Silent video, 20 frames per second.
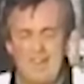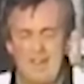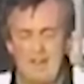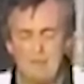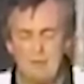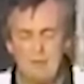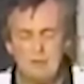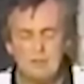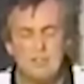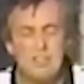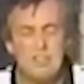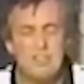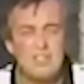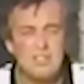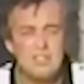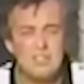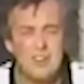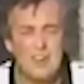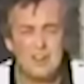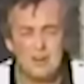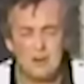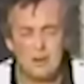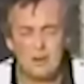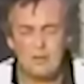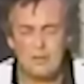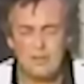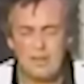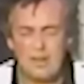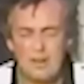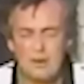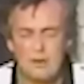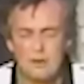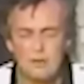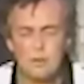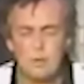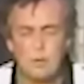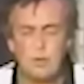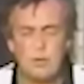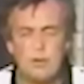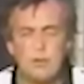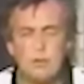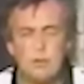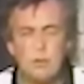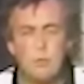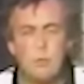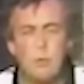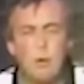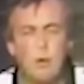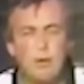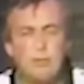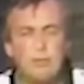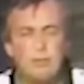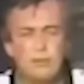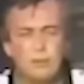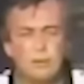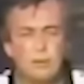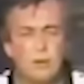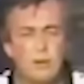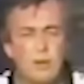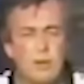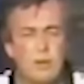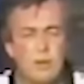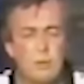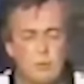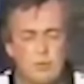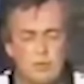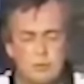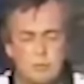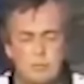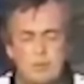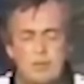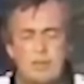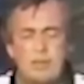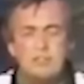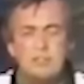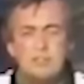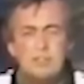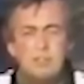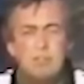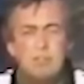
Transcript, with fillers: And if you see this arrow, the arrow is going towards you, which means